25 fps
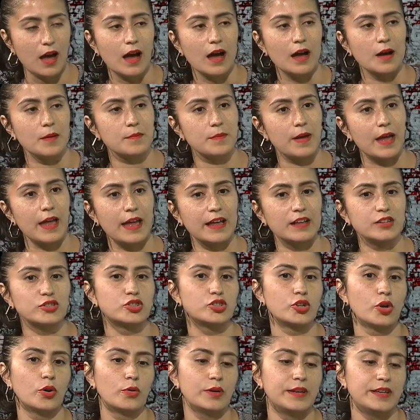And
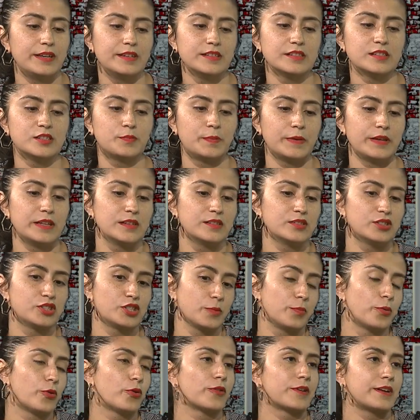so he's been
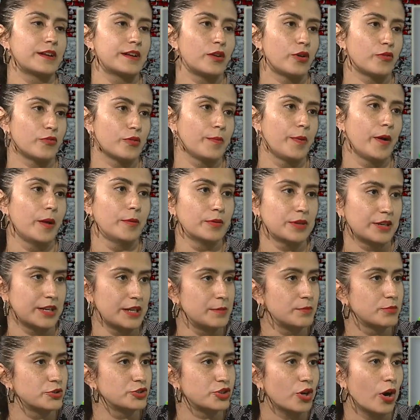supporting a
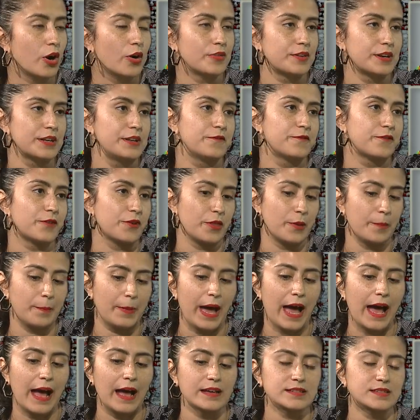Republican majority for the
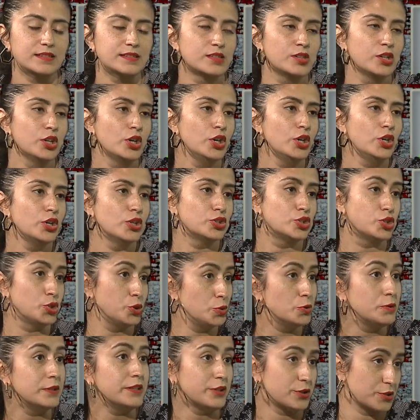past
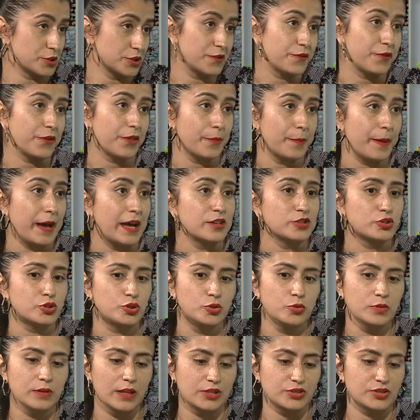2 years, for the past
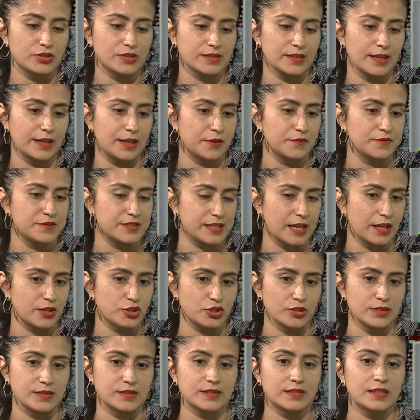two legislative
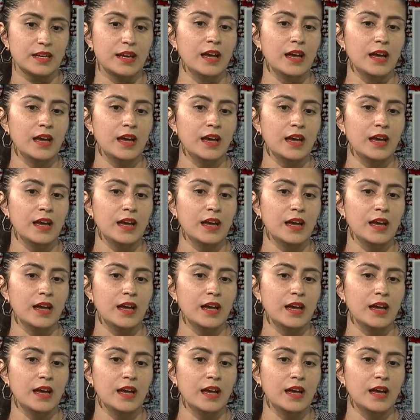sessions.